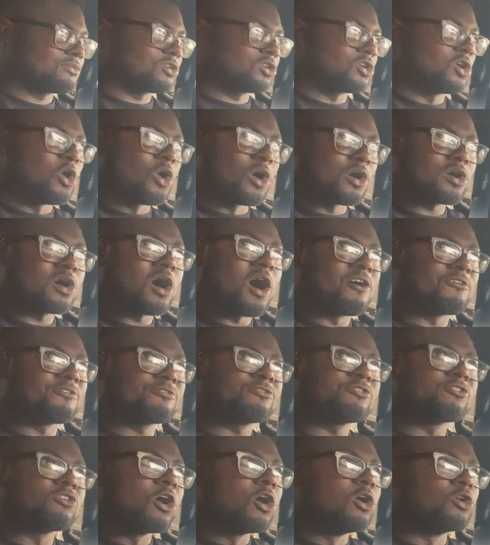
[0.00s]
going
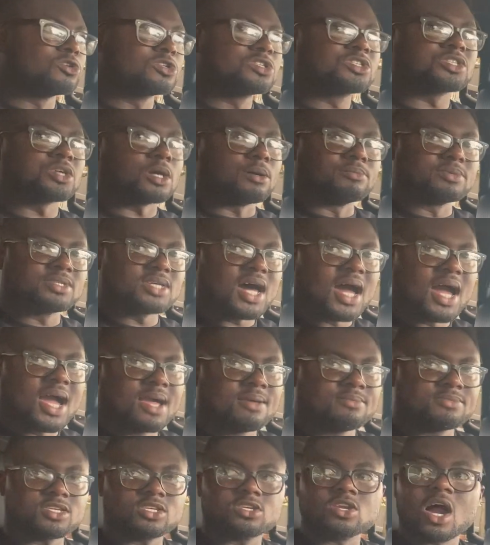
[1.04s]
off-road
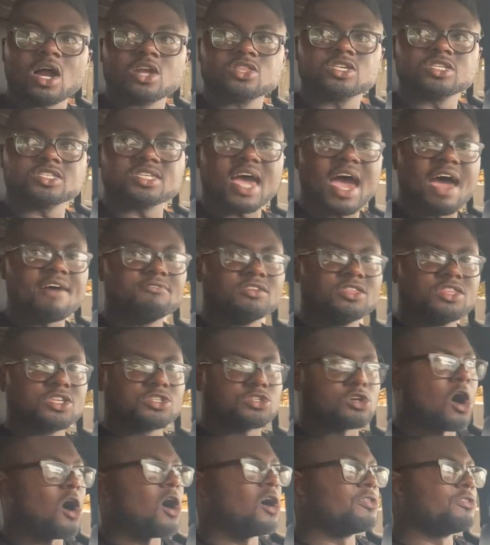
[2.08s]
sometimes and not just having
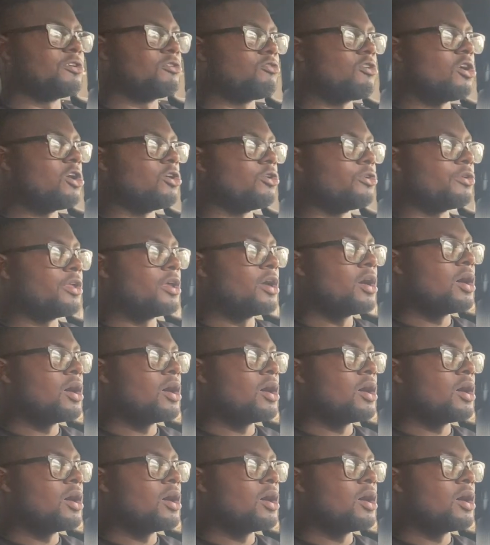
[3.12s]
this on the road